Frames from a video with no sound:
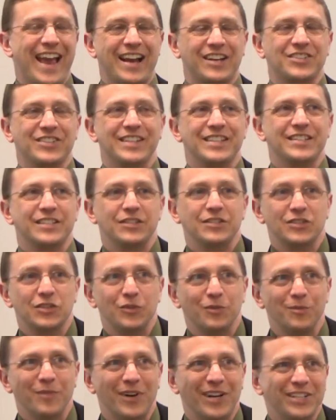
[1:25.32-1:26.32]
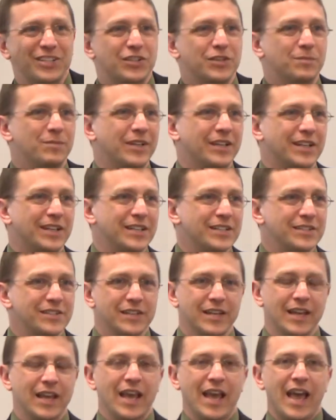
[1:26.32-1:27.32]
actually isn't too much because
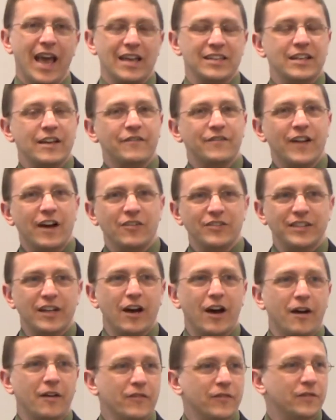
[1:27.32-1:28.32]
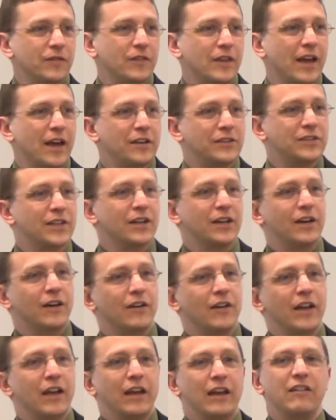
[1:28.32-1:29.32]
as I found out that
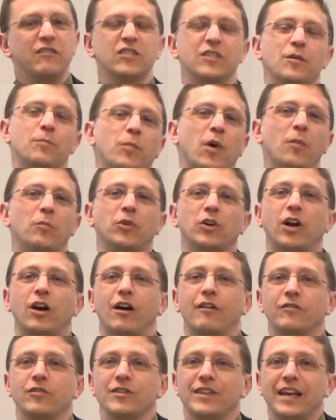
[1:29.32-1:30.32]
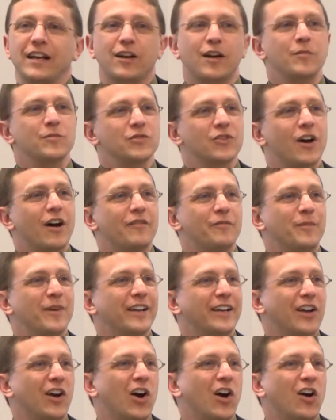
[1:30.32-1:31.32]
uh, even the bumper cover that comes off
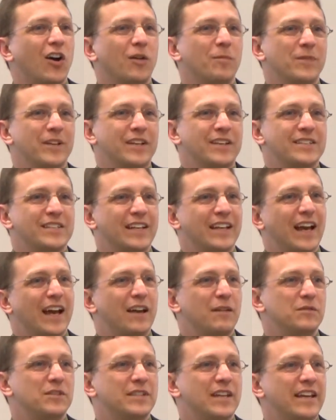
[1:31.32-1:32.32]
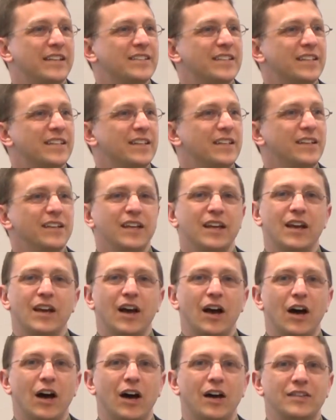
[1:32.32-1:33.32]
my car because I got dented,
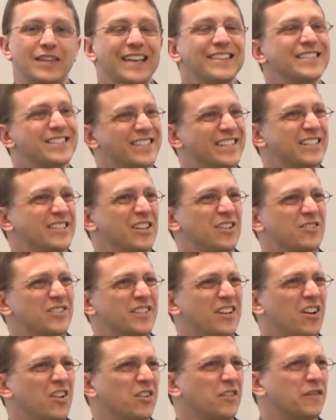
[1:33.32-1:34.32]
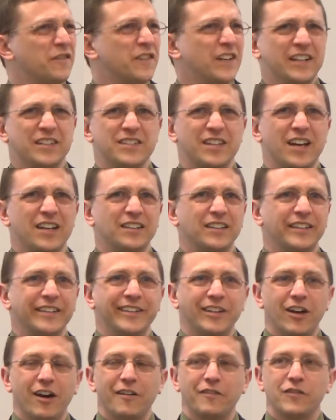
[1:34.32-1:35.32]
uh, that's a $600 fix, oddly
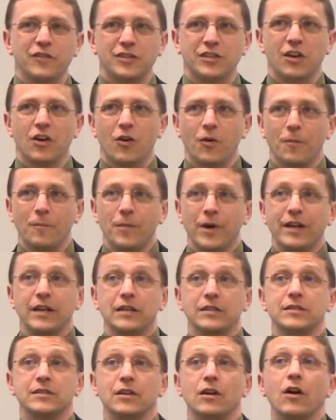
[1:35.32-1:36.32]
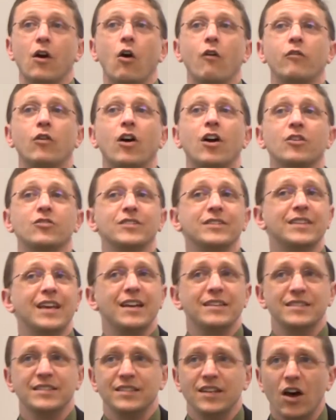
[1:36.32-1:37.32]
enough. So, but it's over
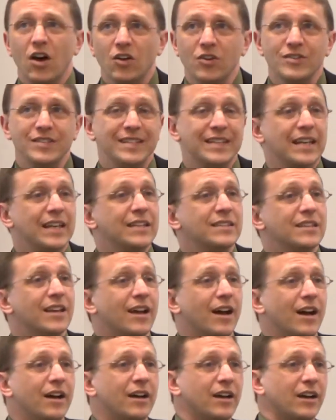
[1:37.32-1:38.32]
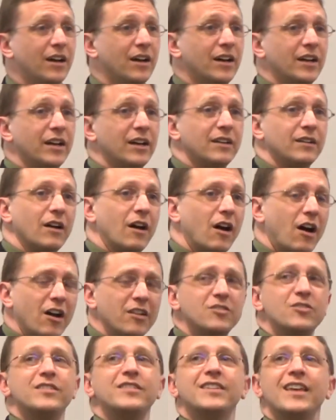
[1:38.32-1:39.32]
$100,000 in, in uh,
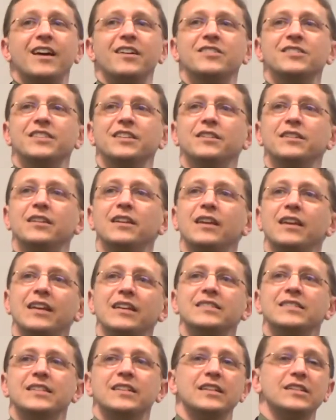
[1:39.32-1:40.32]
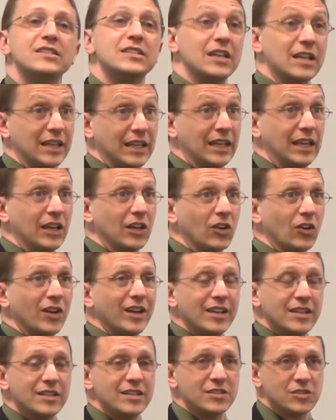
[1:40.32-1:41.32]
100,000 uh, incidents a year
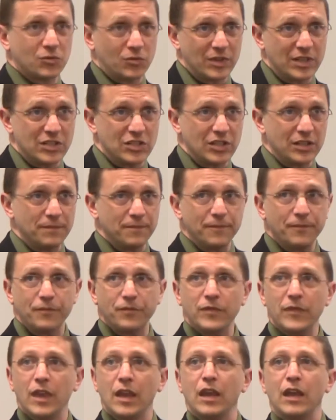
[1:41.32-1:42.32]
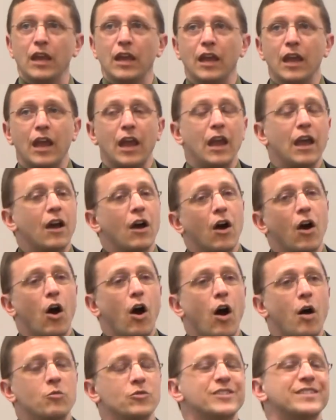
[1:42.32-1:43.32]
in this region.
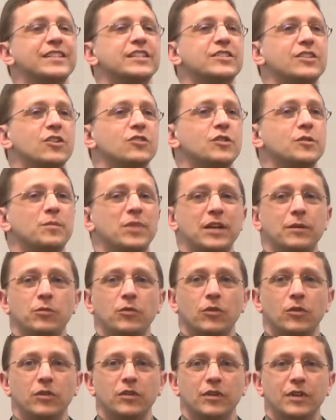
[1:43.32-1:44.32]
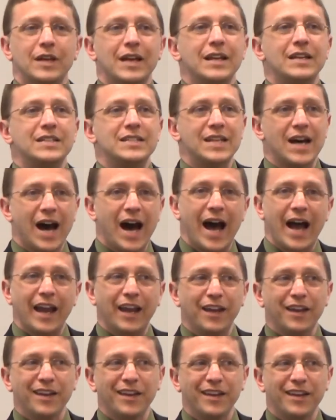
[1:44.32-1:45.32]
Almost 600 people
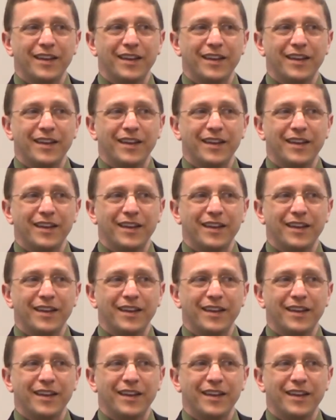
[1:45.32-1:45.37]
die